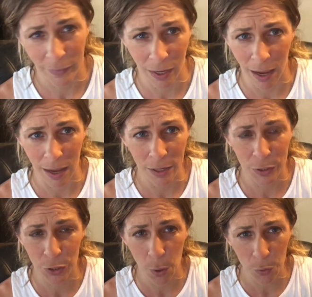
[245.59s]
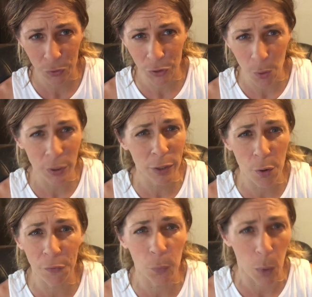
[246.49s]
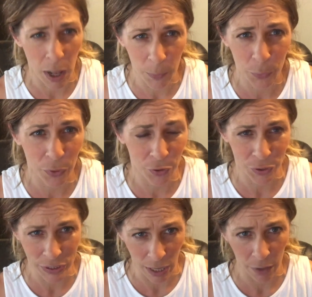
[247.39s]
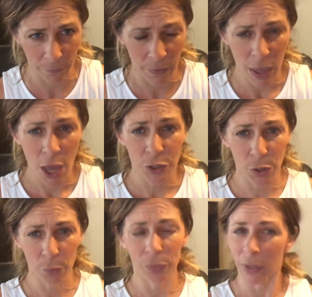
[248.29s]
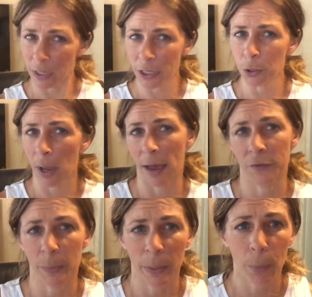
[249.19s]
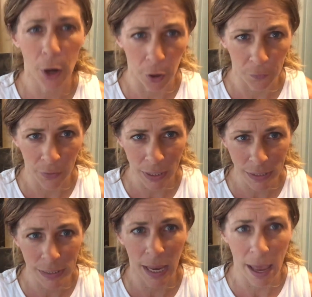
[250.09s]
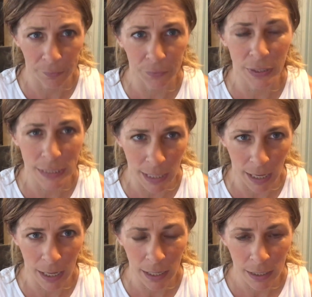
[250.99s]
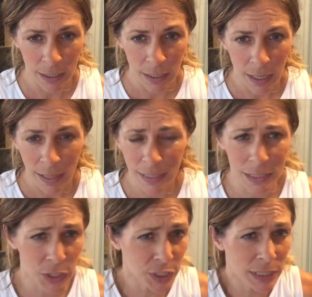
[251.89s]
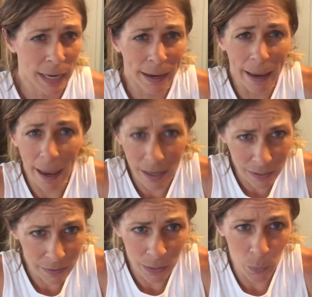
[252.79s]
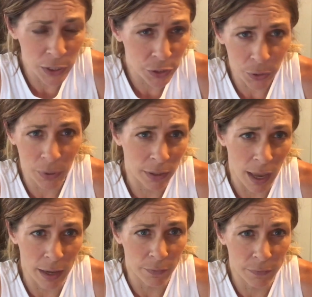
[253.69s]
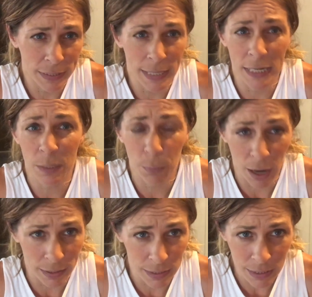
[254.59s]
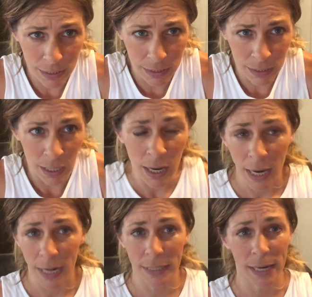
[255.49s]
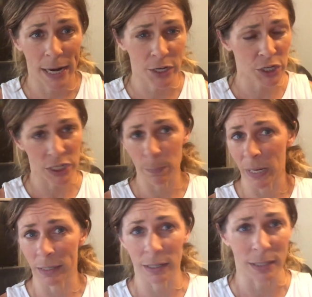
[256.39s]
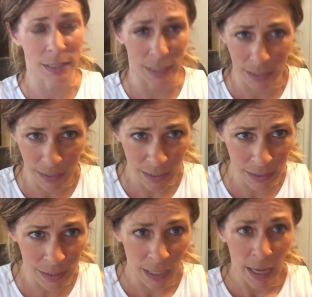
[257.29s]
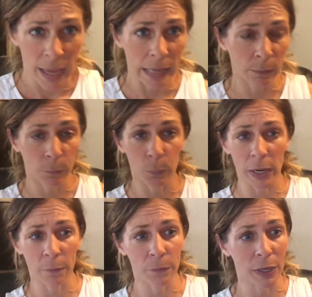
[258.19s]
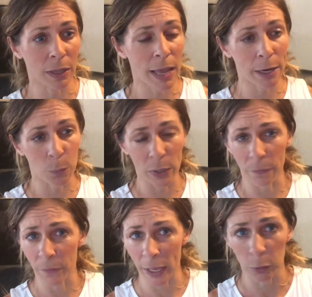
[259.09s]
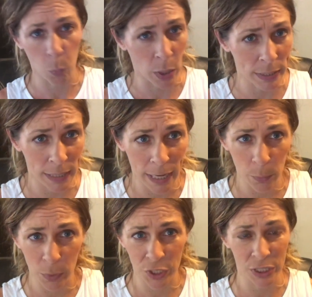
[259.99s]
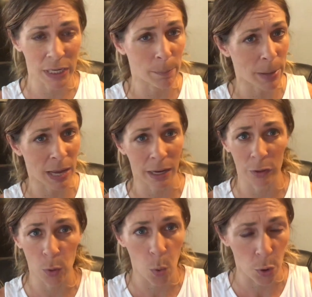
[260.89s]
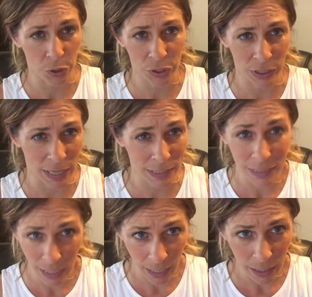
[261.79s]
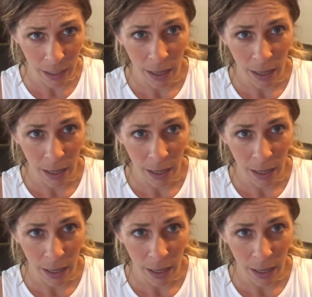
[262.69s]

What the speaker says: Okay? Don't get overwhelmed with yourself. Don't think you have to be perfect every day. This is just like anything we do in life. It takes practice. It takes just being consistent. If we feel like we failed one day, we just get back on the horse the next day.